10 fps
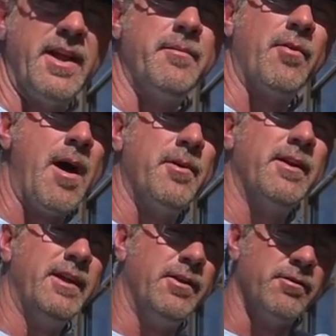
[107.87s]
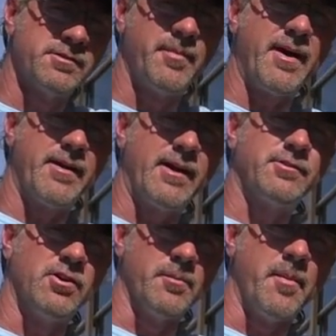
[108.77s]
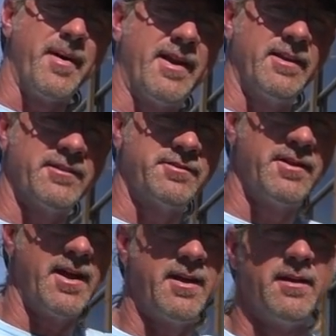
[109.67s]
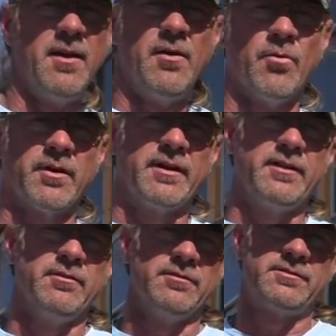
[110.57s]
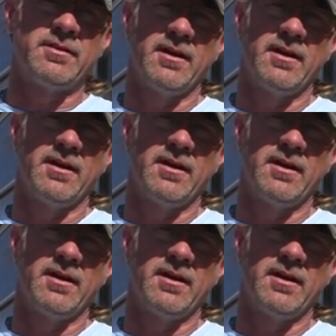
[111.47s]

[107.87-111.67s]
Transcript: named Robert. He knows about it. I told him about it yesterday. We're going to use